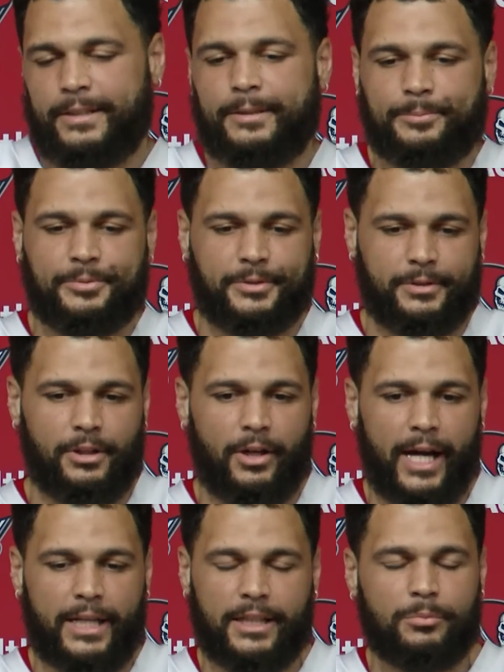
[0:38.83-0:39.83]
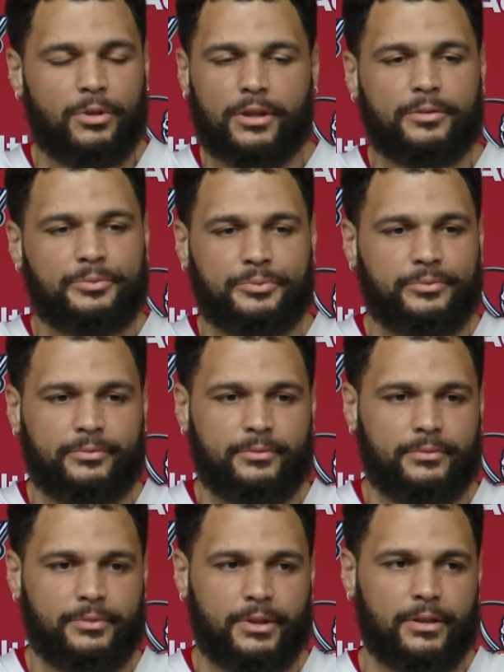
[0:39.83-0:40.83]
A little achy, but,
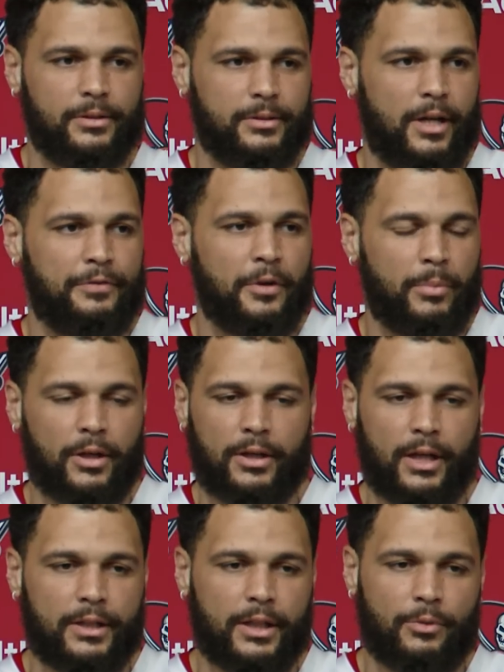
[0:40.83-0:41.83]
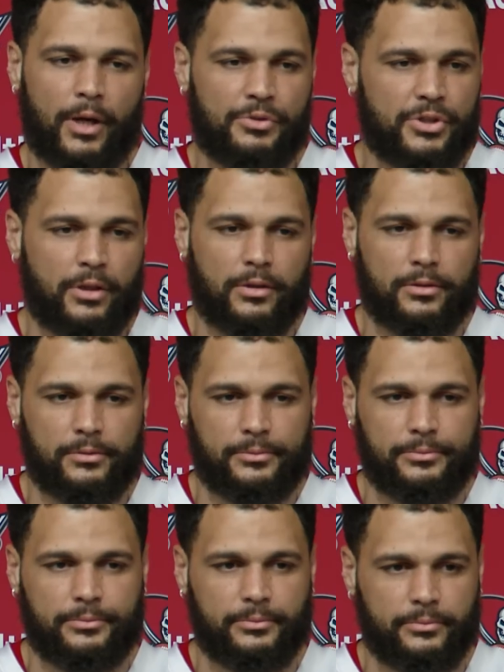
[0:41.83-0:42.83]
yeah, I feel better than I did when I was younger.
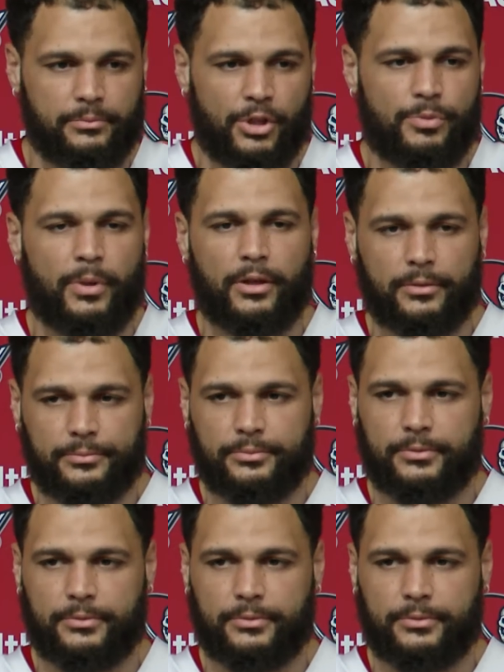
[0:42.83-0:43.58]
Much better.